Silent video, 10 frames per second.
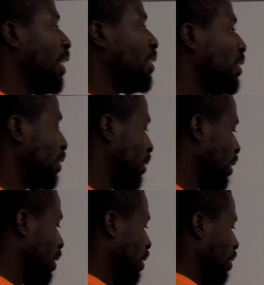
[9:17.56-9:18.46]
case,
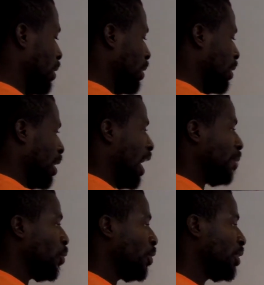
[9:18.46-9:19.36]

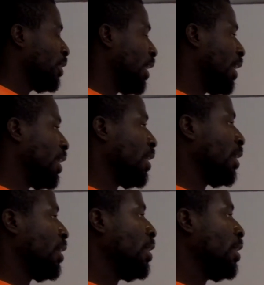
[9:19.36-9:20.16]
I'm going to take